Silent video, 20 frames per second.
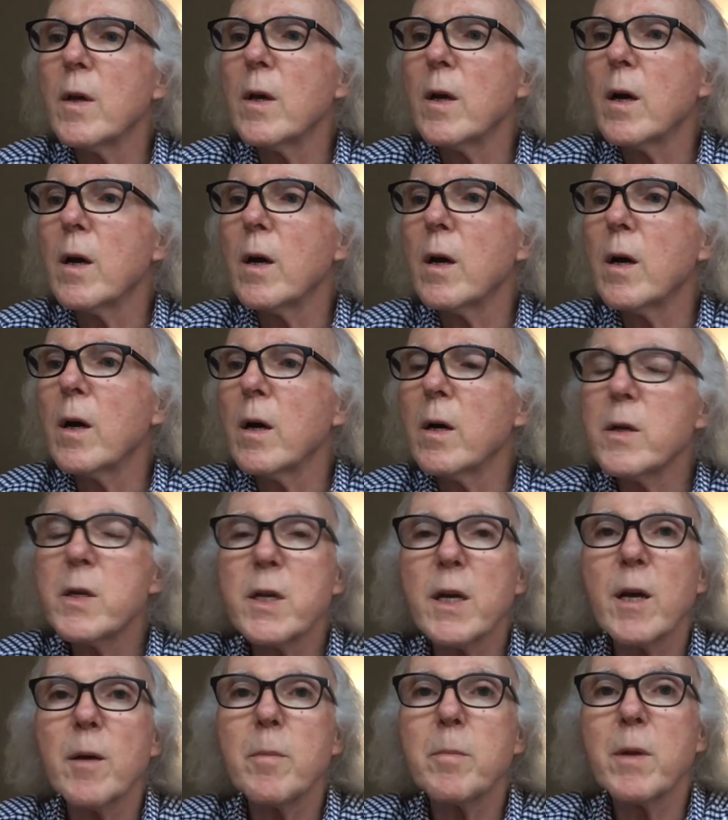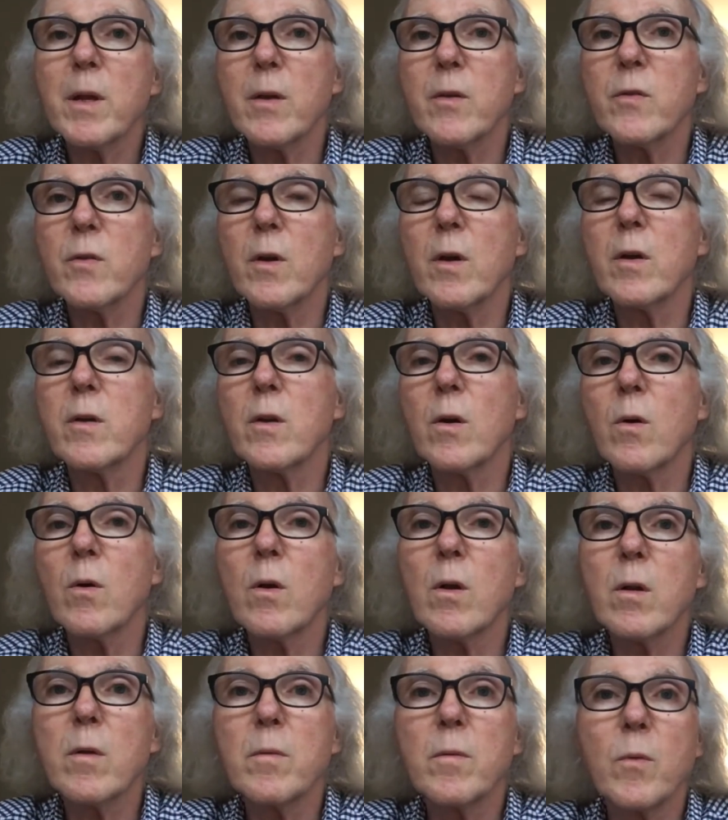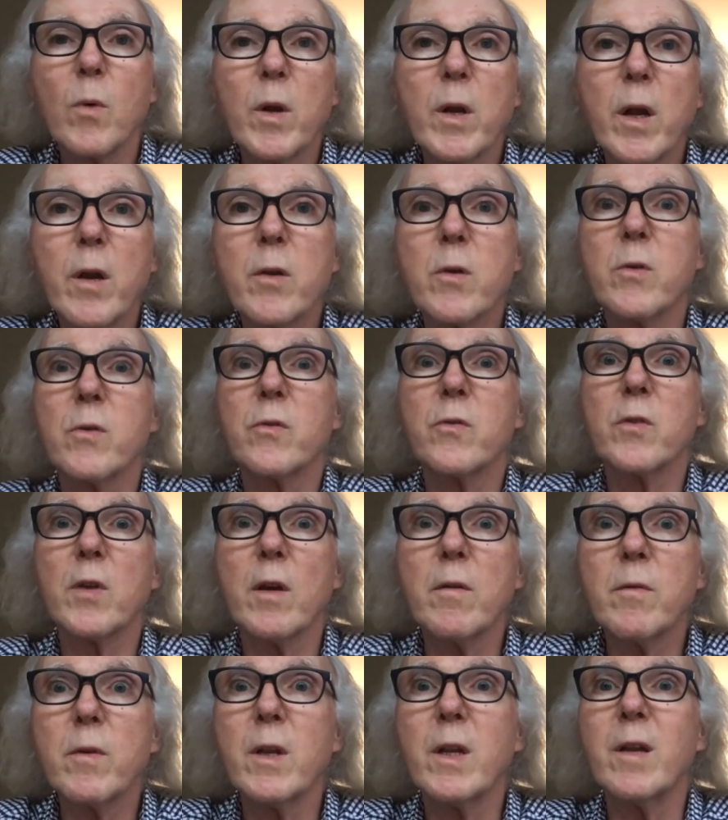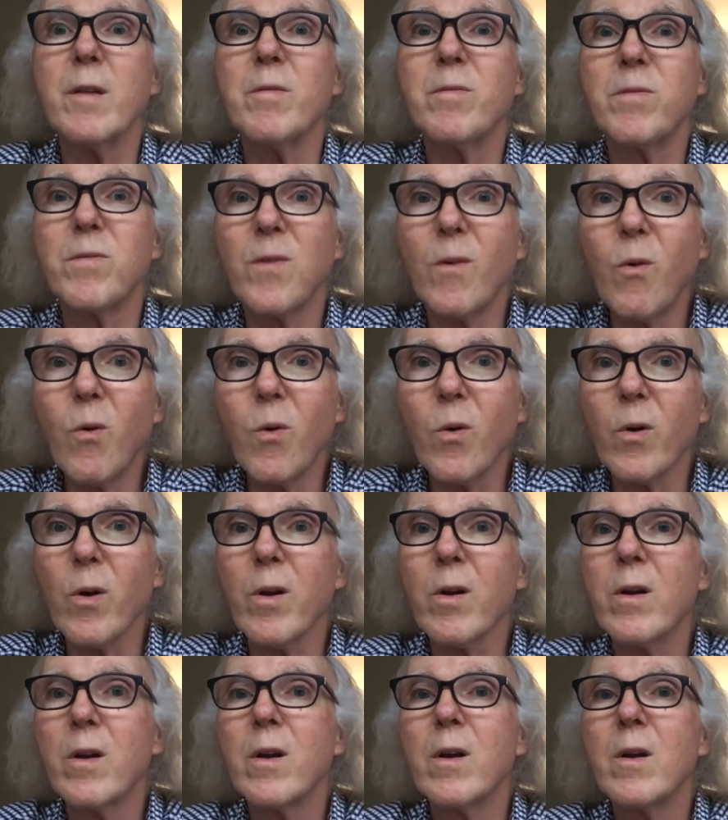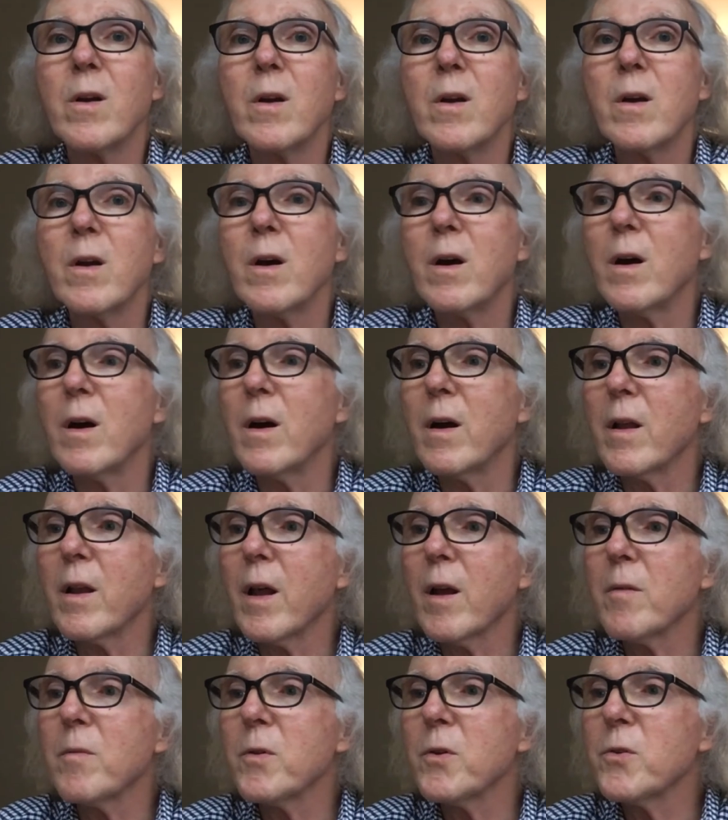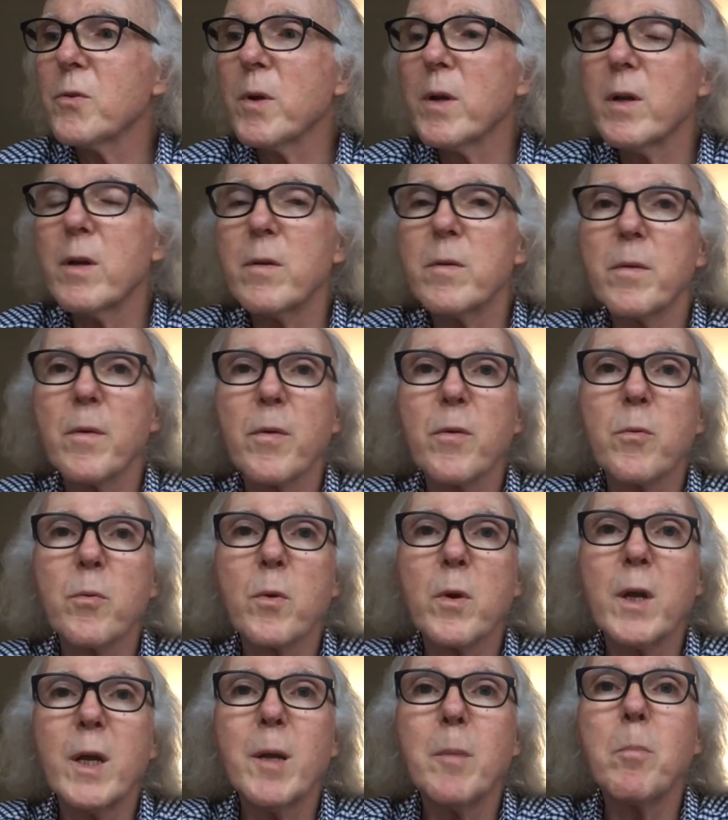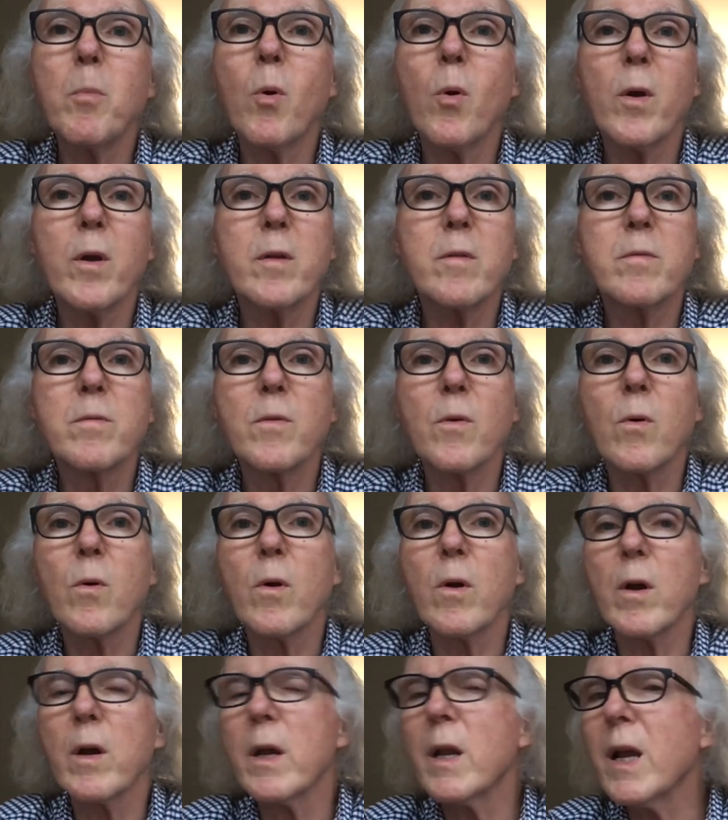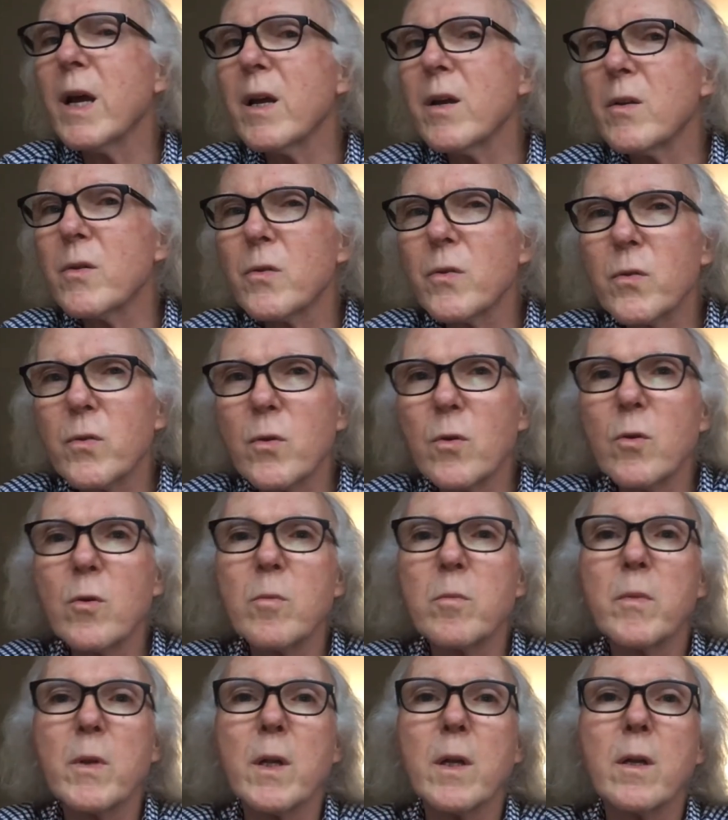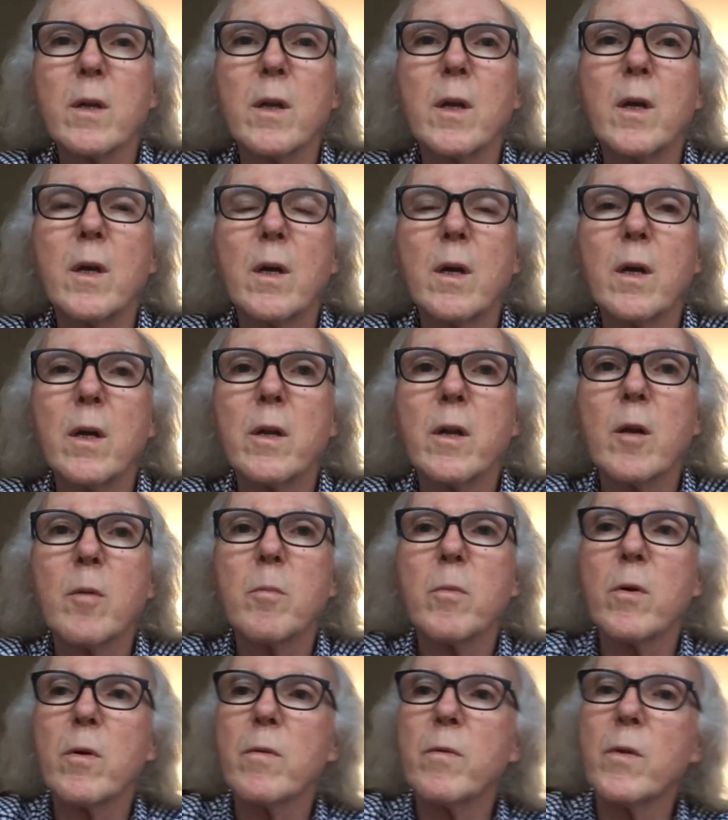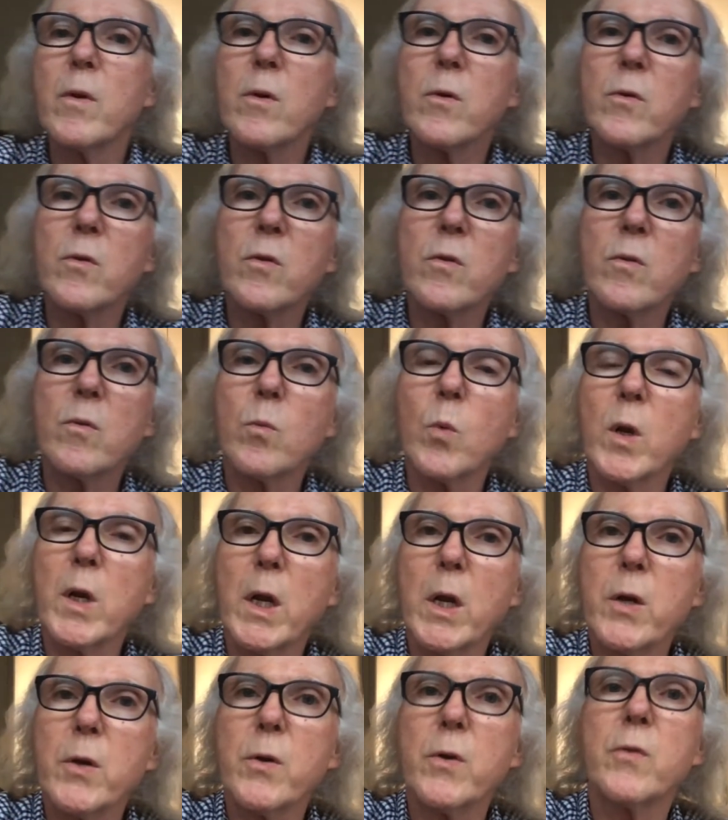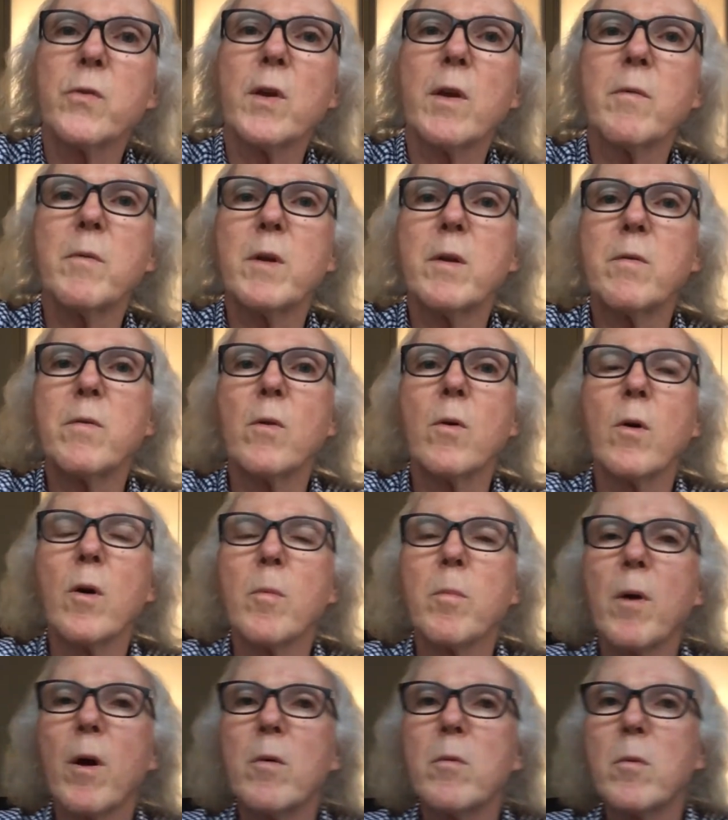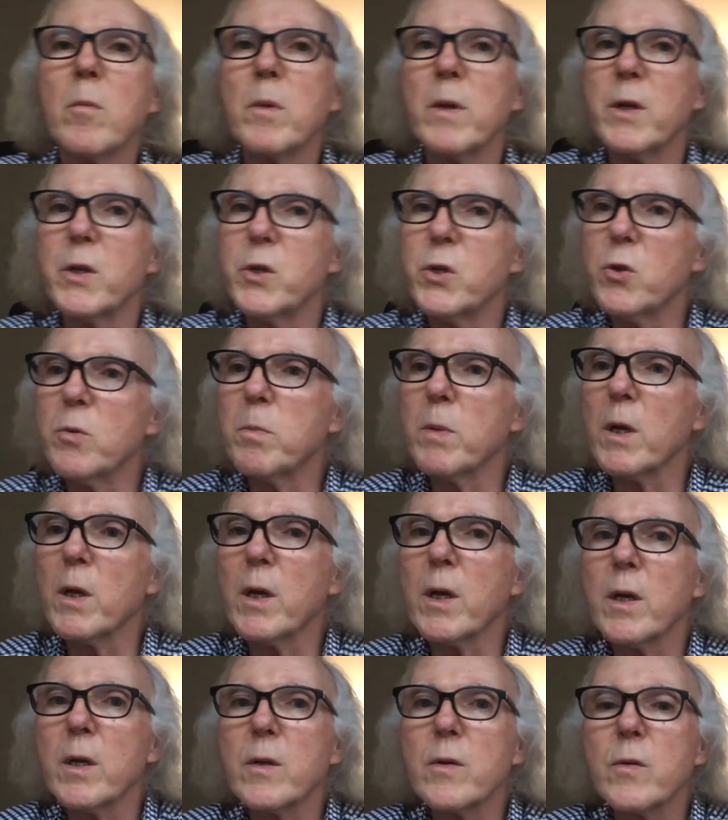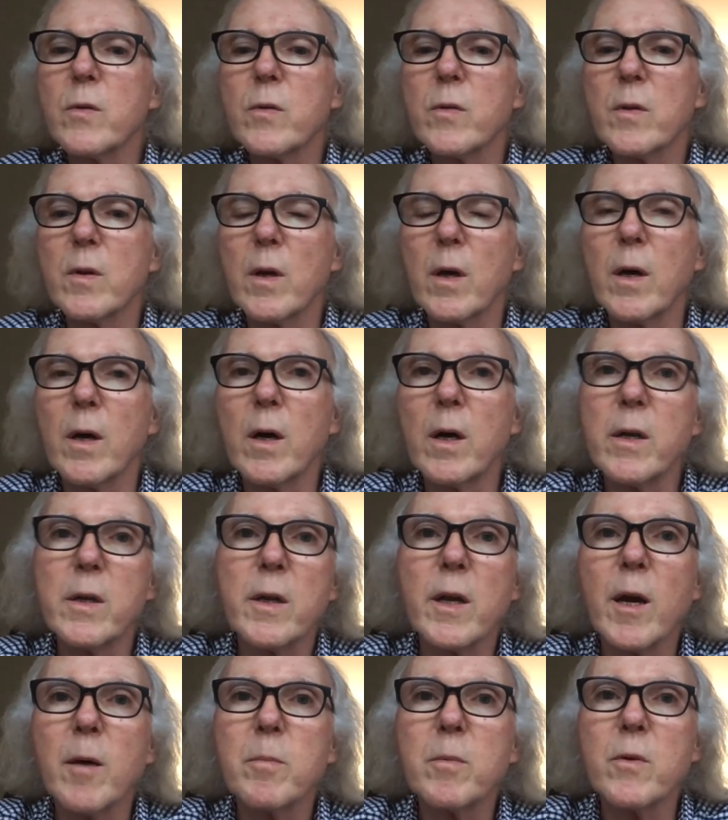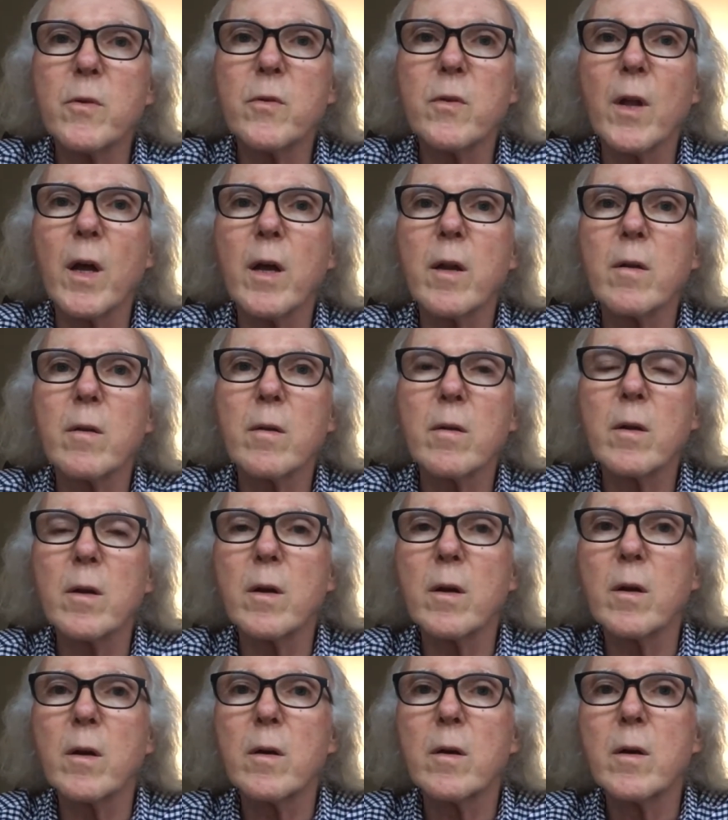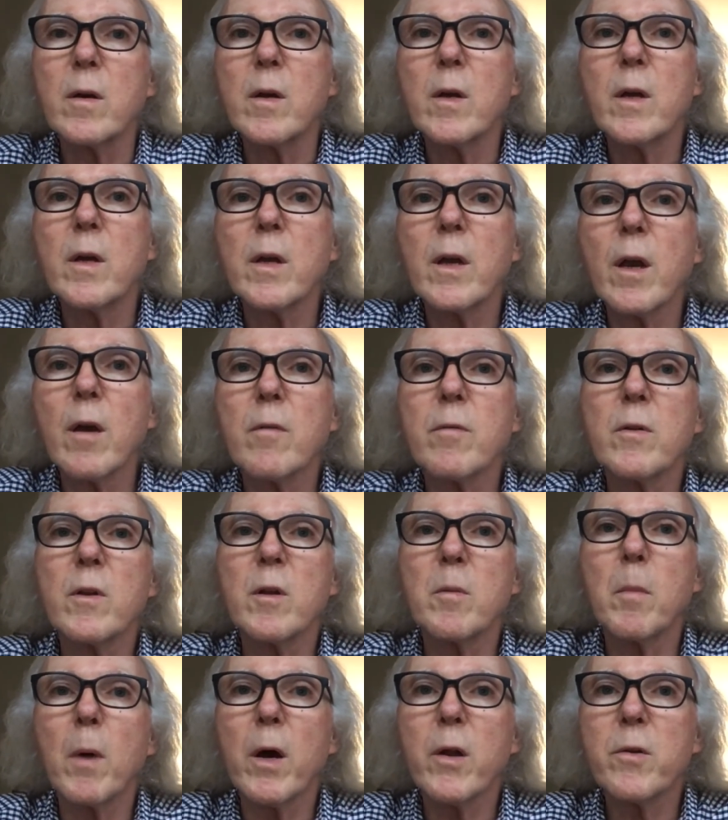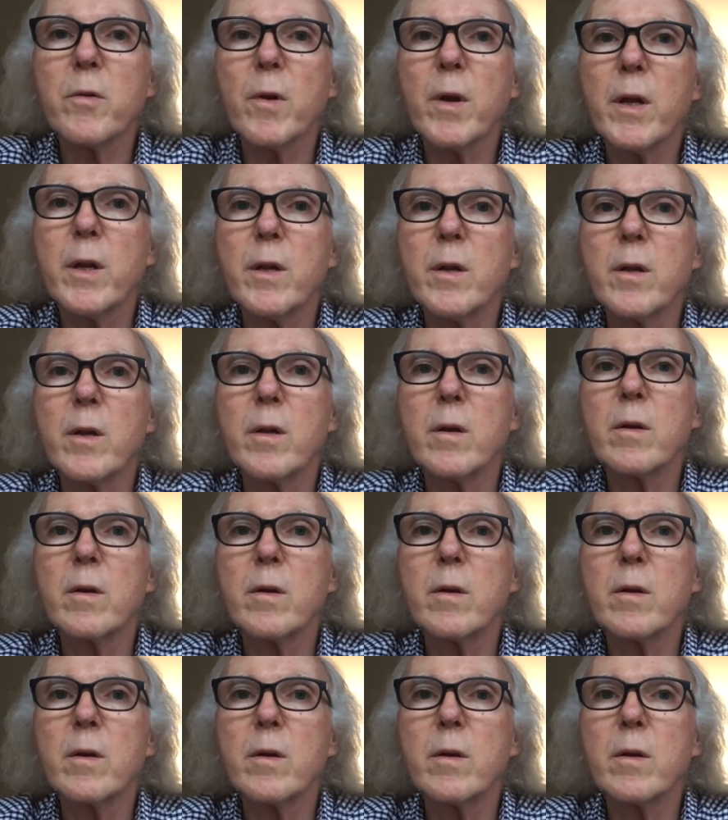Untapped has a total of 174, an average rating of 3.4, and I assume that a number of those 174 are probably duplicates. Untapped is not carefully moderated.